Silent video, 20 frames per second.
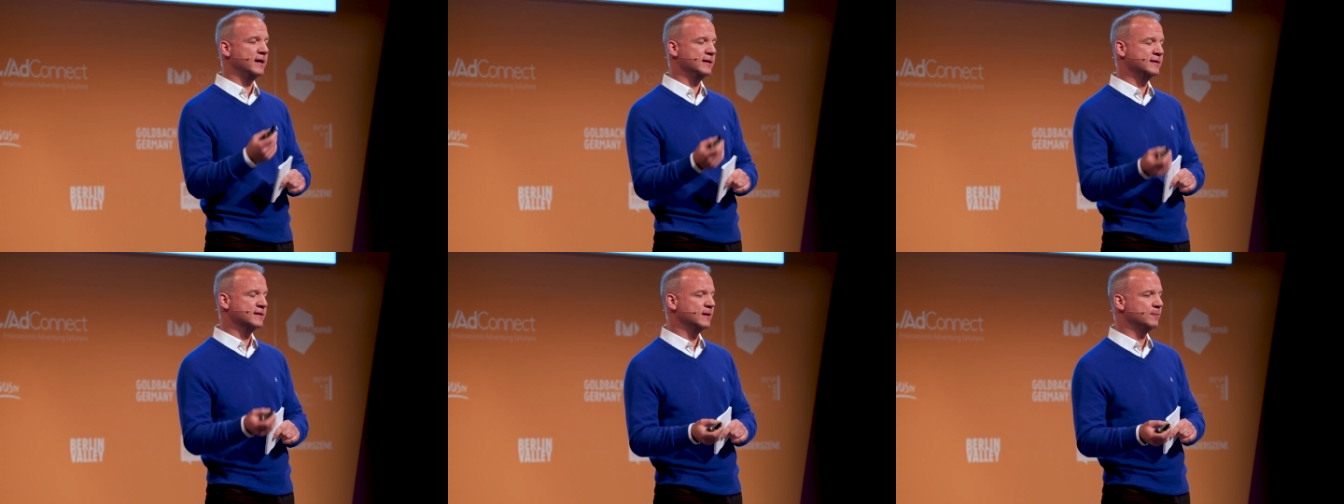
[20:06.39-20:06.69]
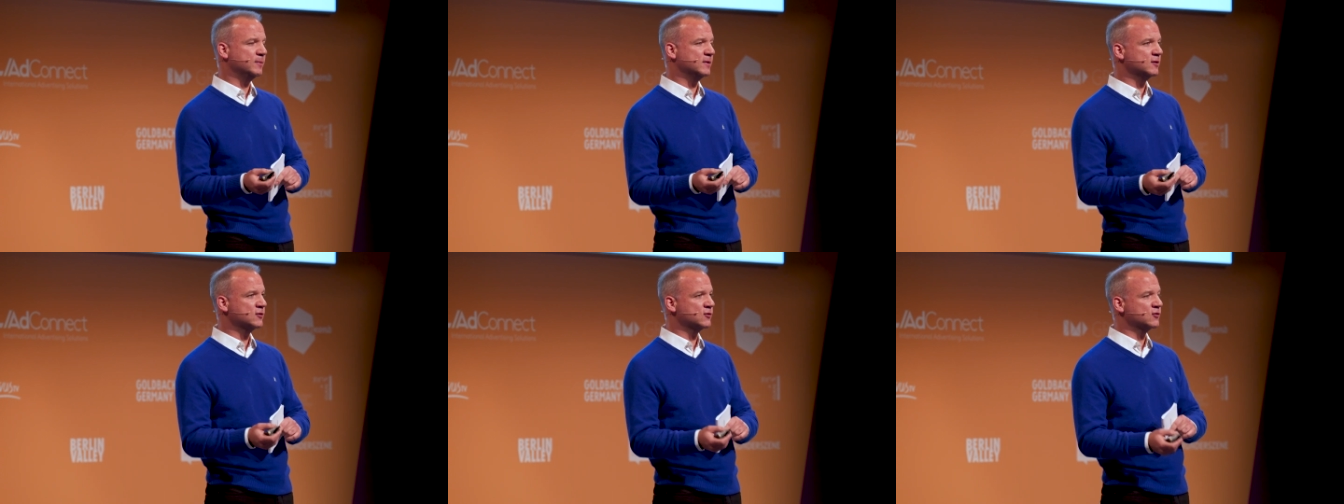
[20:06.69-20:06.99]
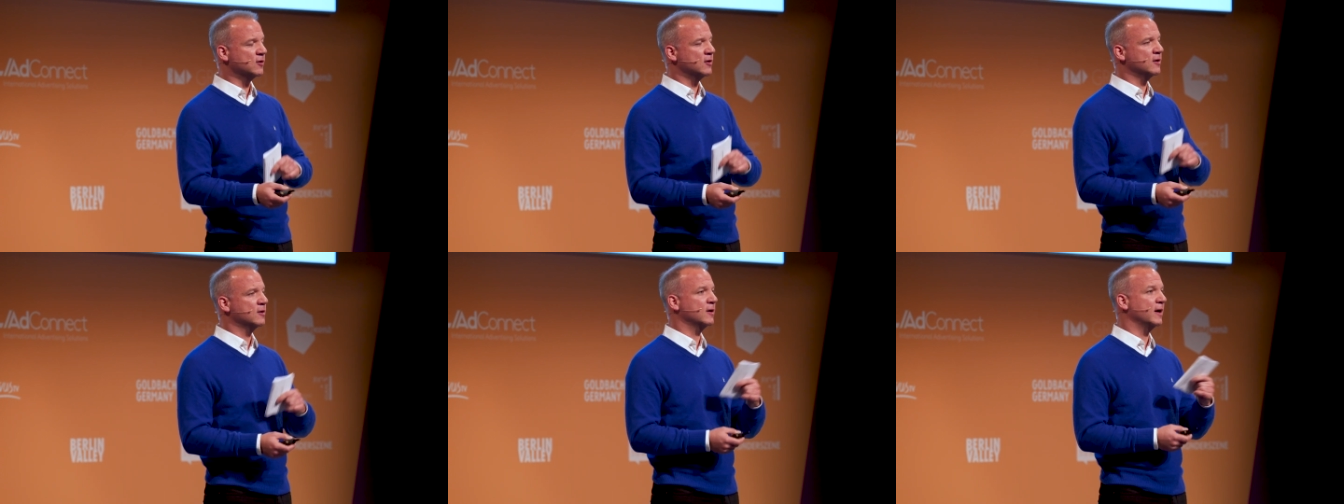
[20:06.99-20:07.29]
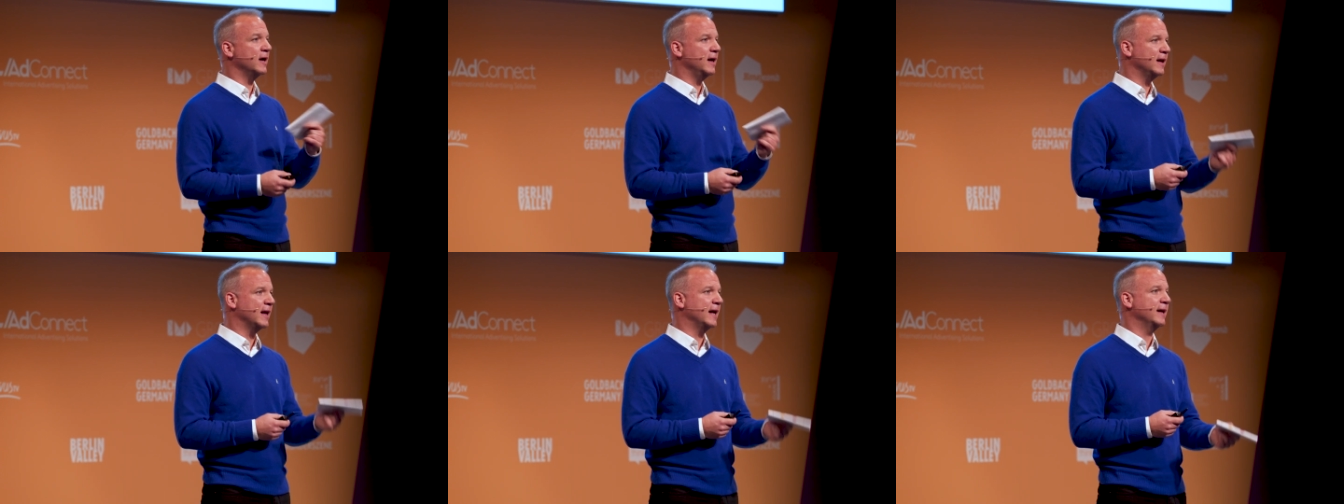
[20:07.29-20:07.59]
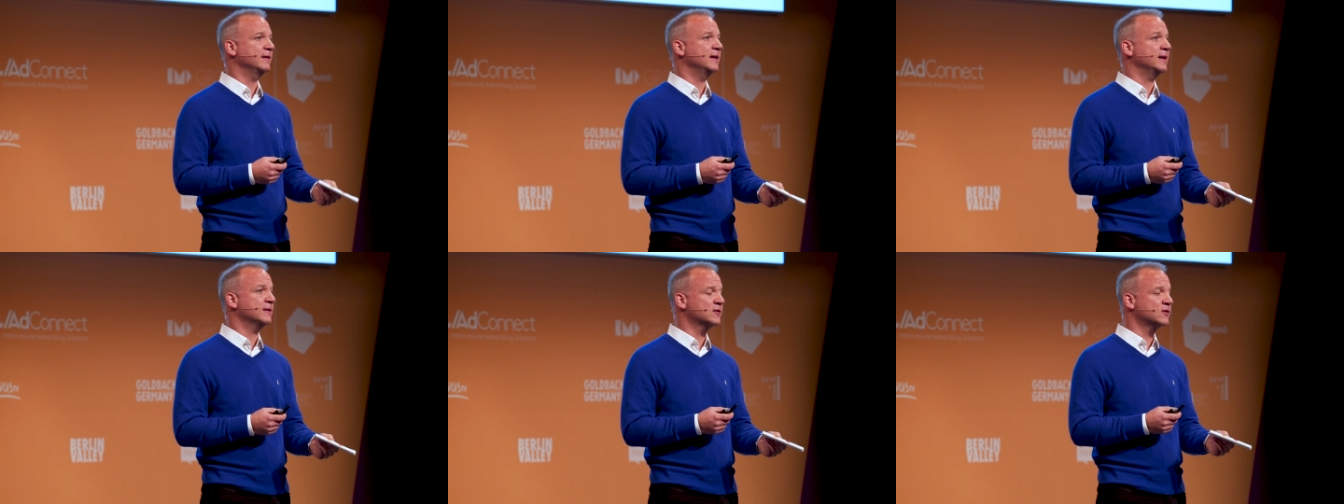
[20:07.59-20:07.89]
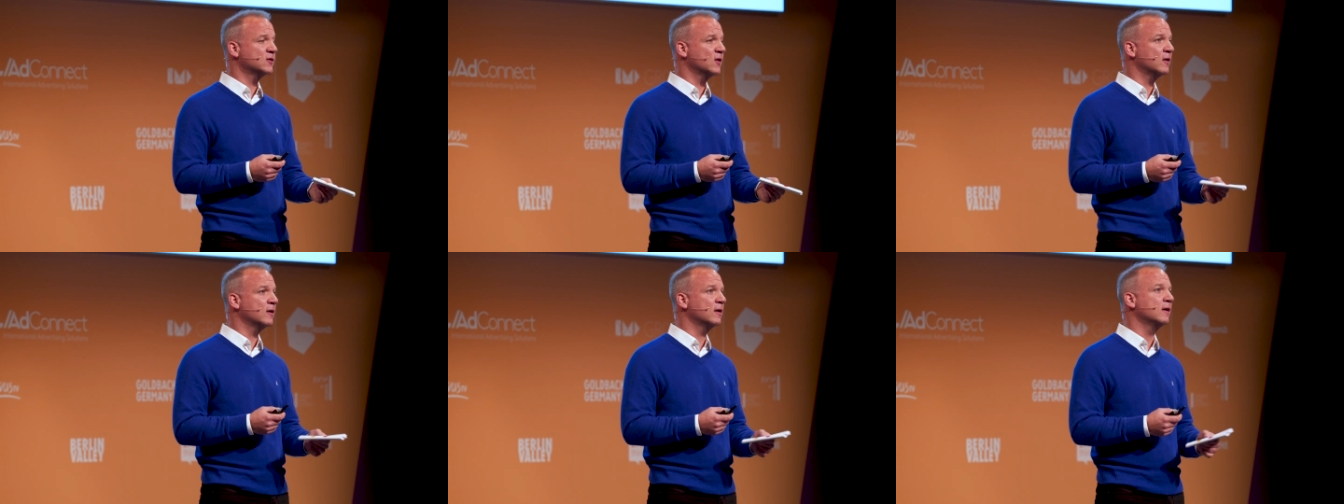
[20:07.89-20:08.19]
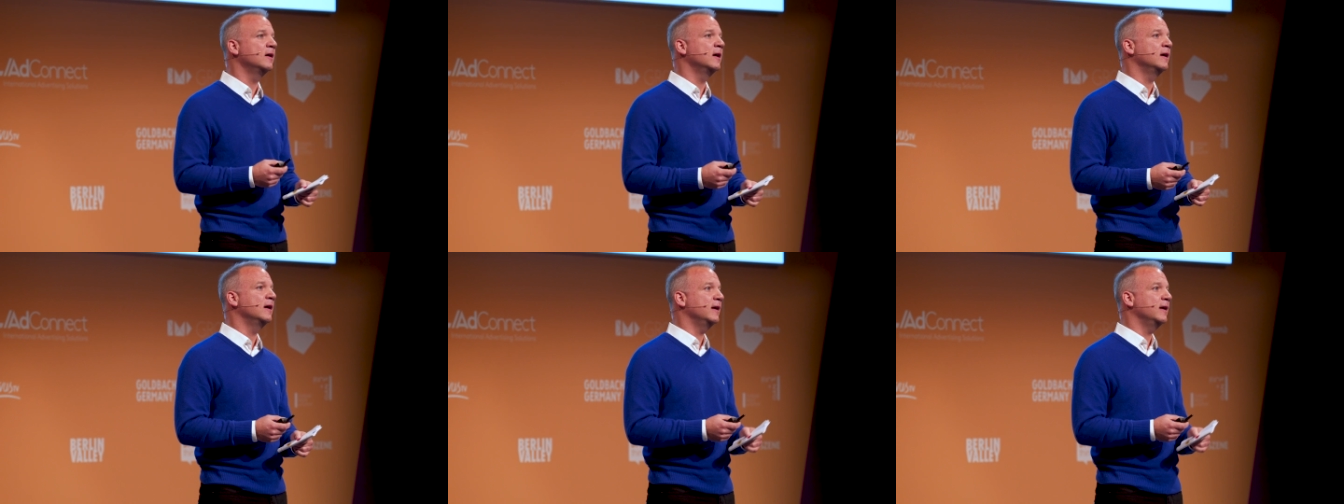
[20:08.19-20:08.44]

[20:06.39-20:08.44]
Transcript: I skip this song, I like that song,